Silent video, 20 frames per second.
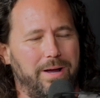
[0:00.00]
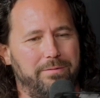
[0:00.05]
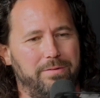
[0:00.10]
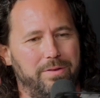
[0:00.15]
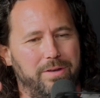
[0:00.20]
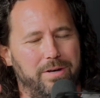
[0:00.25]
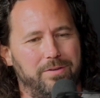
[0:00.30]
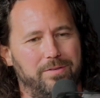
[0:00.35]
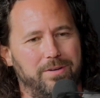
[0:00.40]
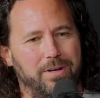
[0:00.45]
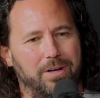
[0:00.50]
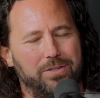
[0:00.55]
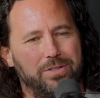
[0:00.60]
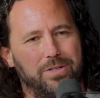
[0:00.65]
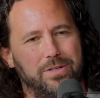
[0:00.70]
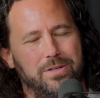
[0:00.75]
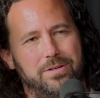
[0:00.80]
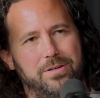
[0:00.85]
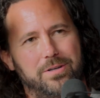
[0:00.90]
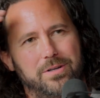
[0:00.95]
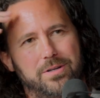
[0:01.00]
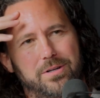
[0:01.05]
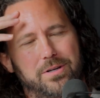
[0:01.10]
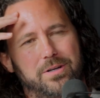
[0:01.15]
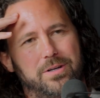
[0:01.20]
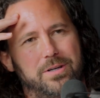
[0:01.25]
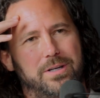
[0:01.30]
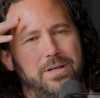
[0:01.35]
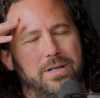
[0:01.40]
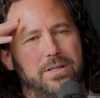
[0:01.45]
having the discussion
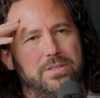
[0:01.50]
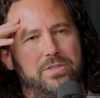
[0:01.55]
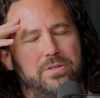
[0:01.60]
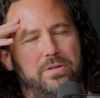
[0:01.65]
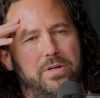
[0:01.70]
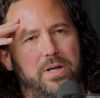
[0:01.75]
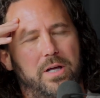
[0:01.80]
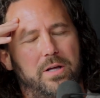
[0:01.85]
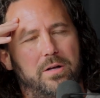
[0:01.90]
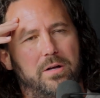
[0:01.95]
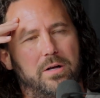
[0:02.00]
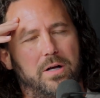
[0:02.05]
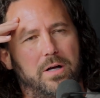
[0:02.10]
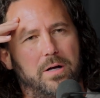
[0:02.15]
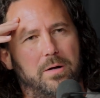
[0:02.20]
yesterday.